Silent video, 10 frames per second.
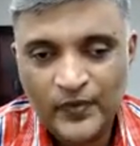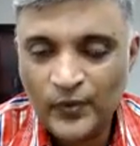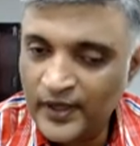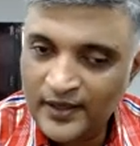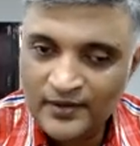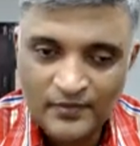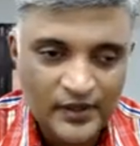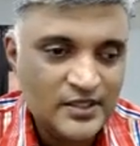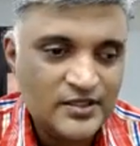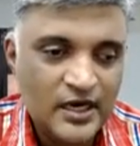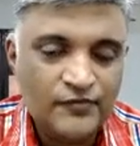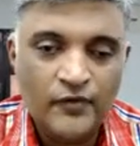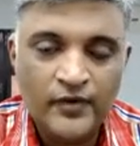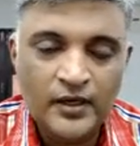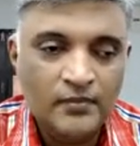Okay, pretty
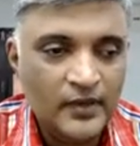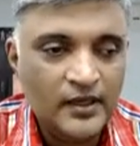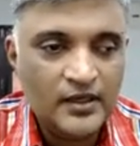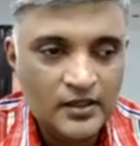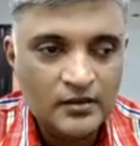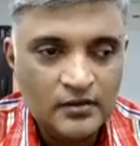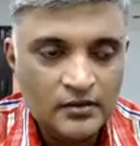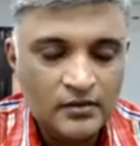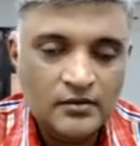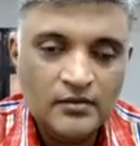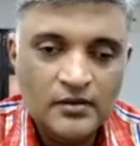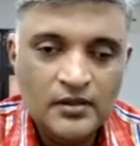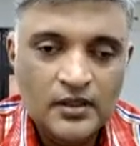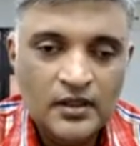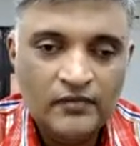straightforward, but
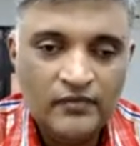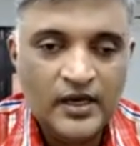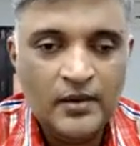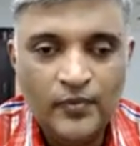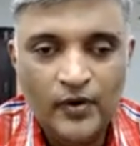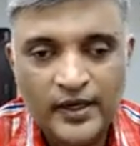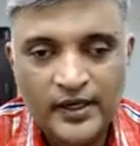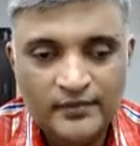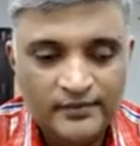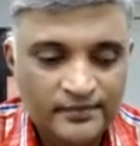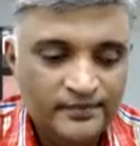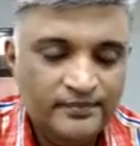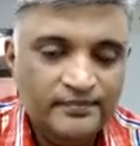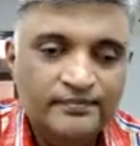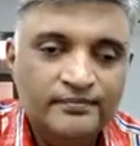very important.
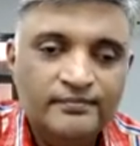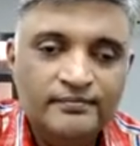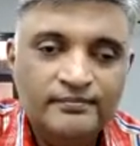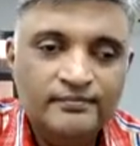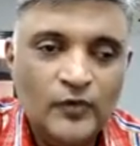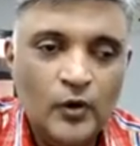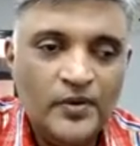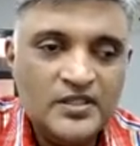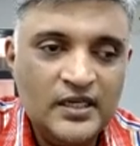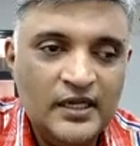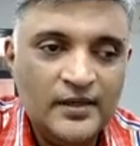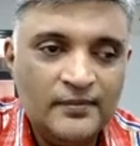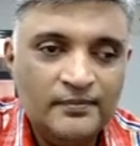Hope it's clear.